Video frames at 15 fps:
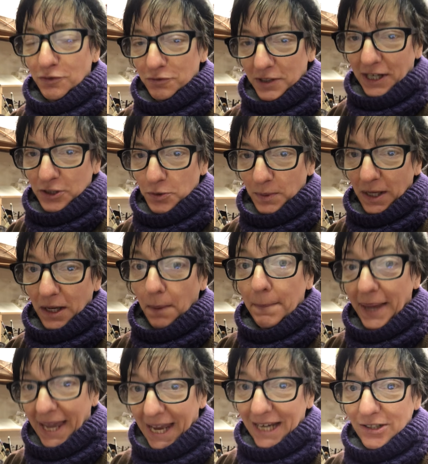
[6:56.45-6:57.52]
for next week.
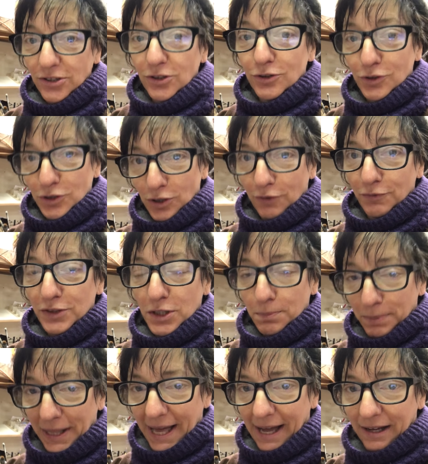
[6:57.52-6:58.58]
Paint your surface
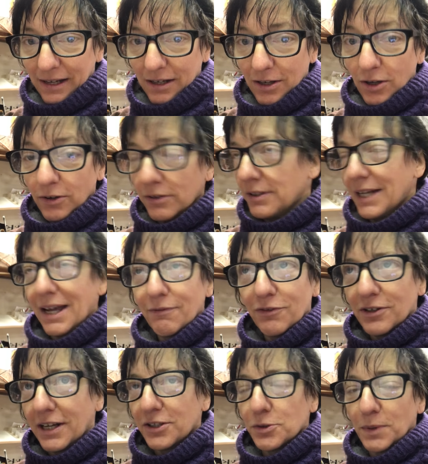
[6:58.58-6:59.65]
black. Not for
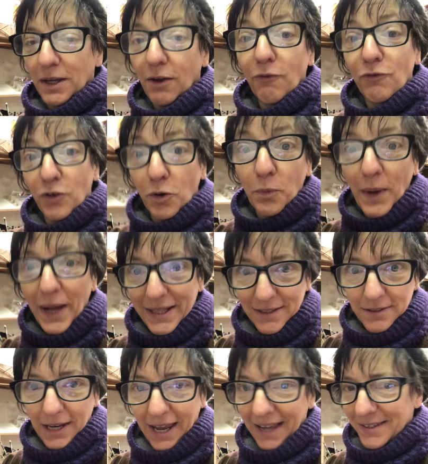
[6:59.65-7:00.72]
next week, for
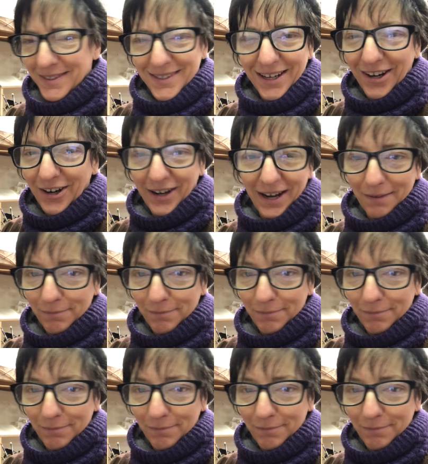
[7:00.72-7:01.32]
Wednesday. Sorry,